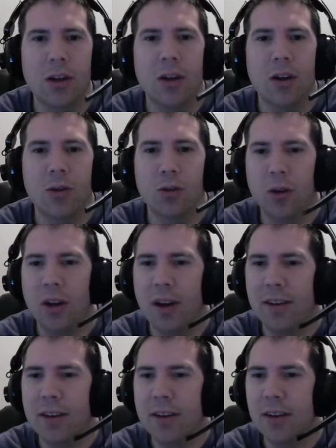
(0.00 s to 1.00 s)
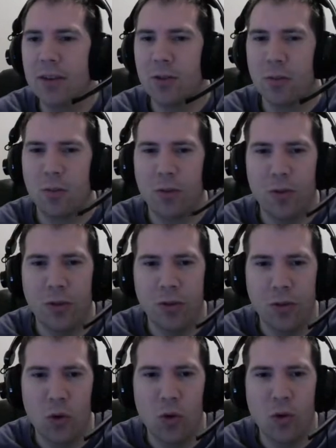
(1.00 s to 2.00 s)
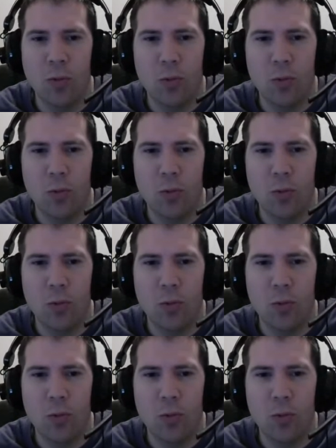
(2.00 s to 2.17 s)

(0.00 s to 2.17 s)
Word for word: realized he does some, some qu